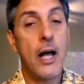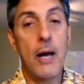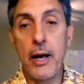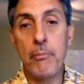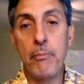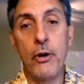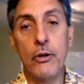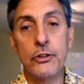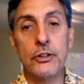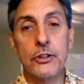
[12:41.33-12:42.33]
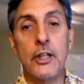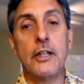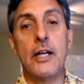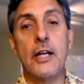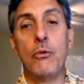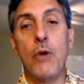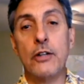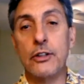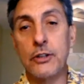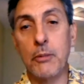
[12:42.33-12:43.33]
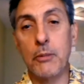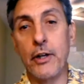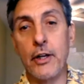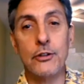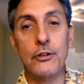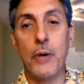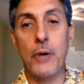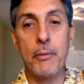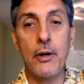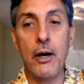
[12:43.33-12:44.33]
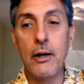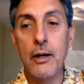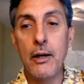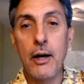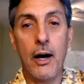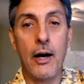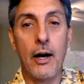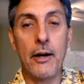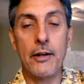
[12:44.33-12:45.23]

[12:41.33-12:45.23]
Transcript: Am I opposed to sitting down and watching somebody else's webinar on,